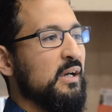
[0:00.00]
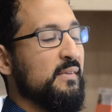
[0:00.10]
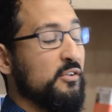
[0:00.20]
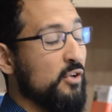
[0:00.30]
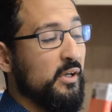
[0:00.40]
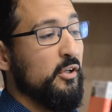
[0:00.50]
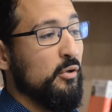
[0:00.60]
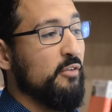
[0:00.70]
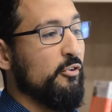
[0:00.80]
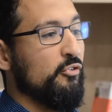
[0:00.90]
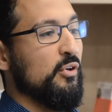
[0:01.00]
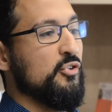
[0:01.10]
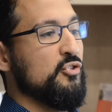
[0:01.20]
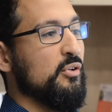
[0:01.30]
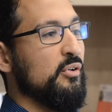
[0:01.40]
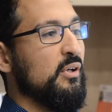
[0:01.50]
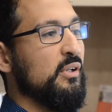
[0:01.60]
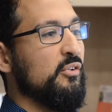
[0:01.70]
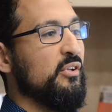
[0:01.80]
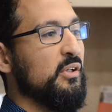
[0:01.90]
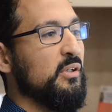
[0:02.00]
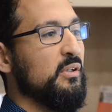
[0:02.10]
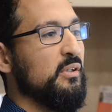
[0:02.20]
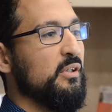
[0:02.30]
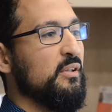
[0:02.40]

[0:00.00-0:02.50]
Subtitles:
and they target your infrastructure until